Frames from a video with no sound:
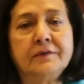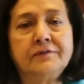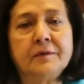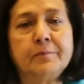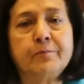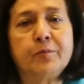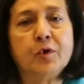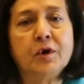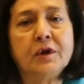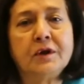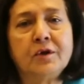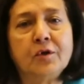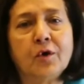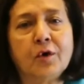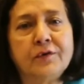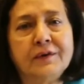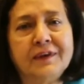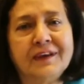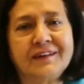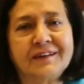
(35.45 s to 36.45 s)
the Poet
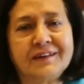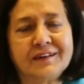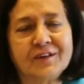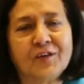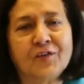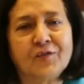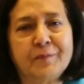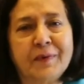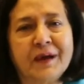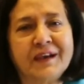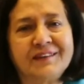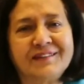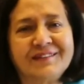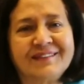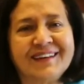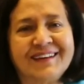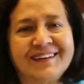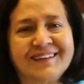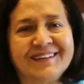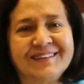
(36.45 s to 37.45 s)
Laureate of
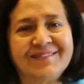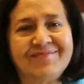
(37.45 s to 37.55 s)
Pakistan.